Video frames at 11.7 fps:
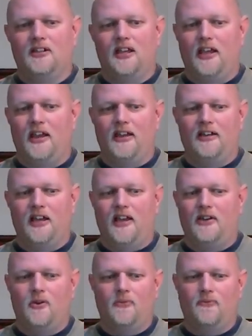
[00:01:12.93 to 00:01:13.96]
and I
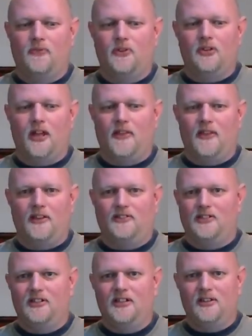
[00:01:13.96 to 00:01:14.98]
don't feel like that's
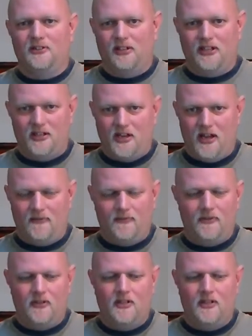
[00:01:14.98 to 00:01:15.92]
nearly enough.